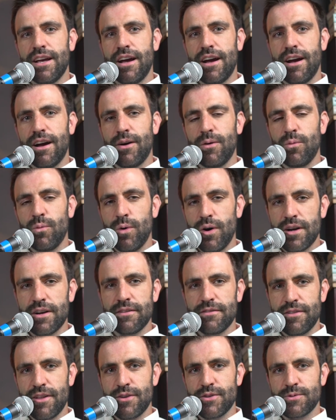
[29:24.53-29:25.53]

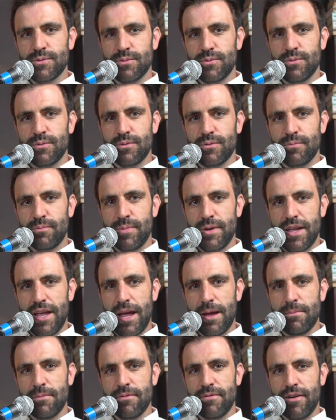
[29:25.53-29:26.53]
One of those
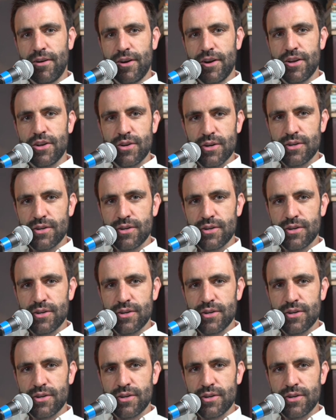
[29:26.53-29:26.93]
became a very